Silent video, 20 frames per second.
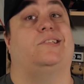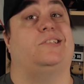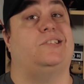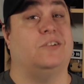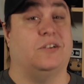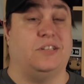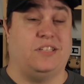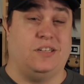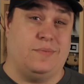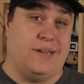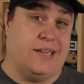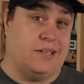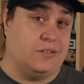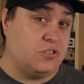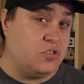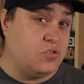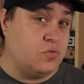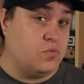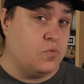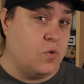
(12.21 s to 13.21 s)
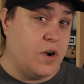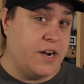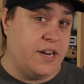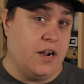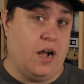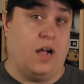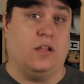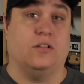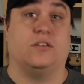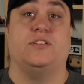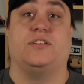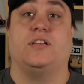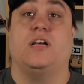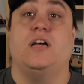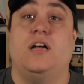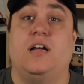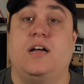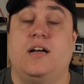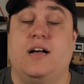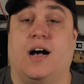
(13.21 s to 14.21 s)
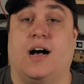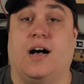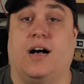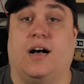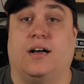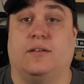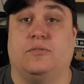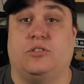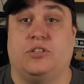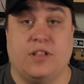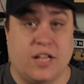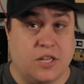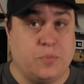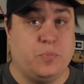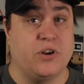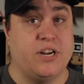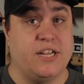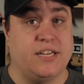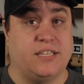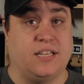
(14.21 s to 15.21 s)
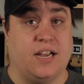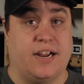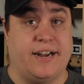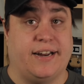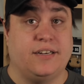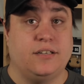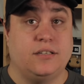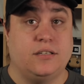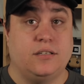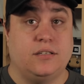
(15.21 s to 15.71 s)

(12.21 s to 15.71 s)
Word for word: Starts at about $20. Uh, so that's pretty exciting.